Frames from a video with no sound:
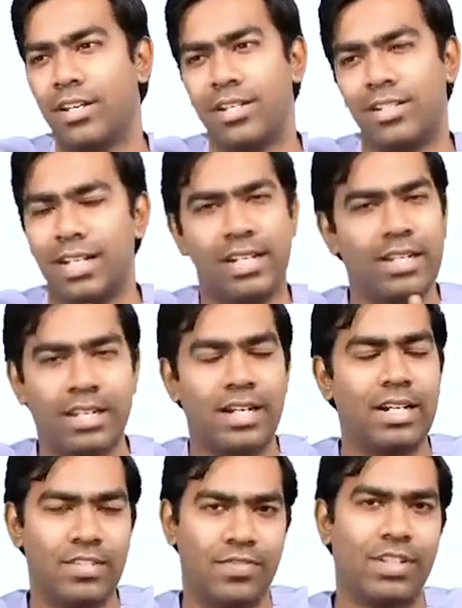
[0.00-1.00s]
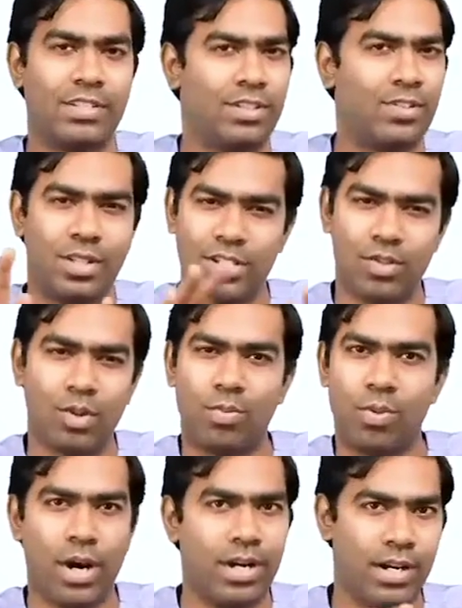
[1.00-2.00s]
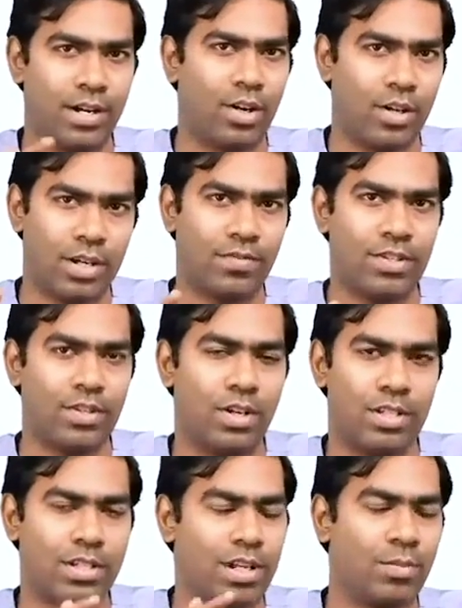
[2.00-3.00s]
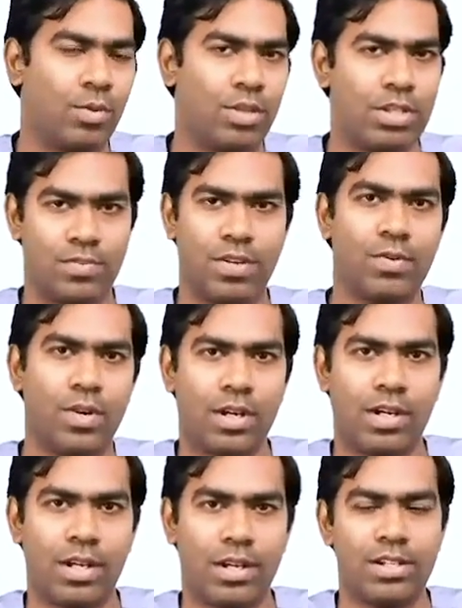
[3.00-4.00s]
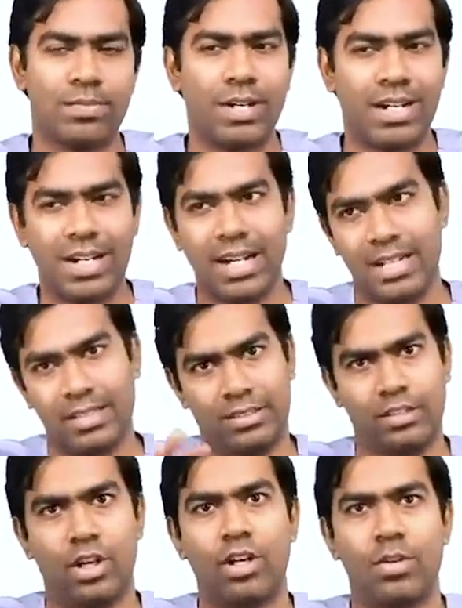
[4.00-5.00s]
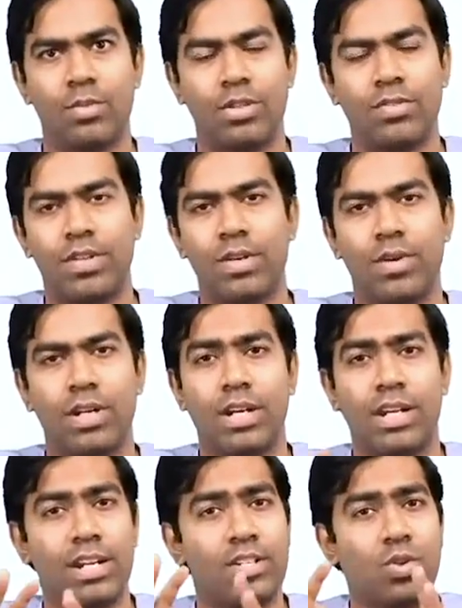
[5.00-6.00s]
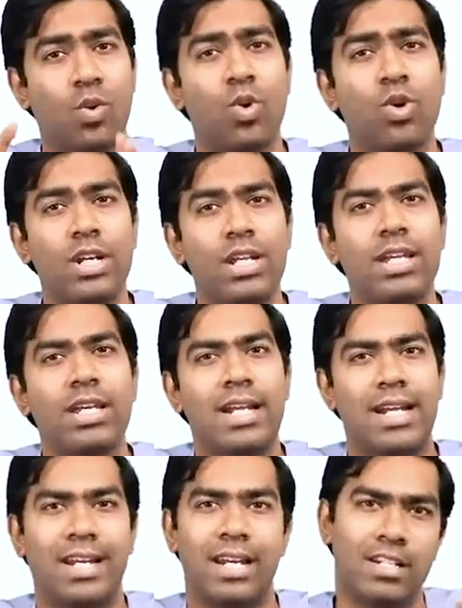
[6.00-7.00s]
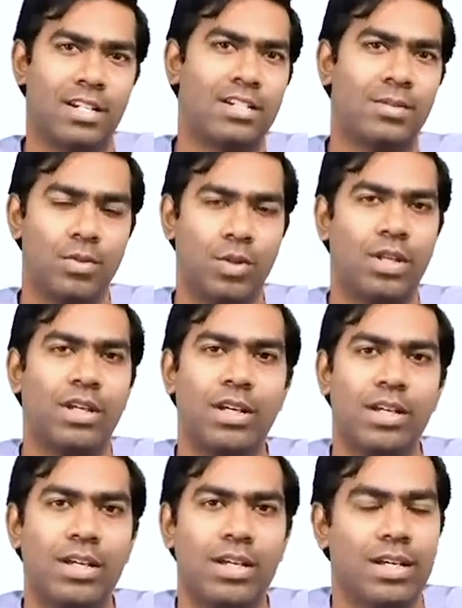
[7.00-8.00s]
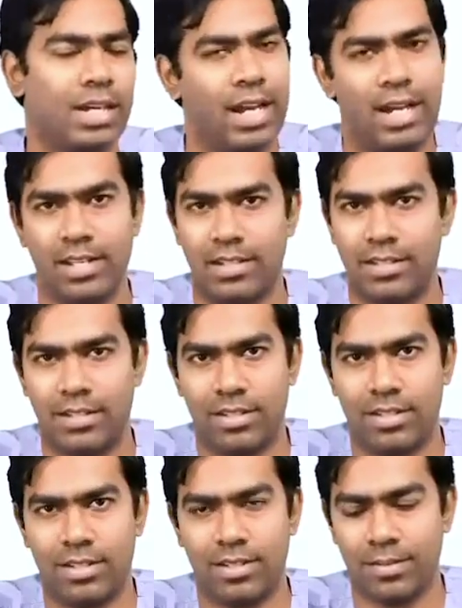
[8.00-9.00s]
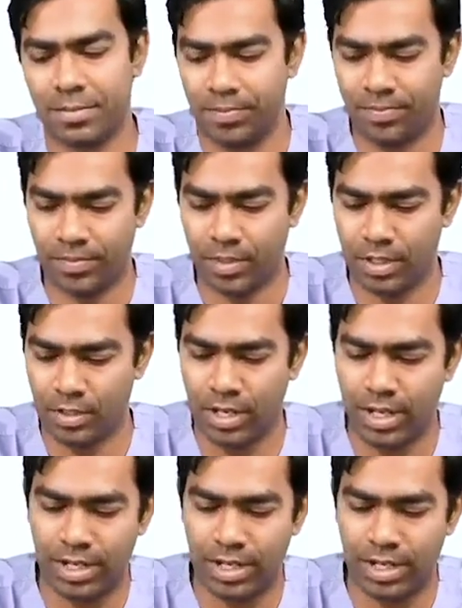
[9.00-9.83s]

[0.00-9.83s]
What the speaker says: See, till that it's fixed. So there's no point in talking physiologically about this free water clearance, but let us talk about the free water clearance only in relationship to the ADH. So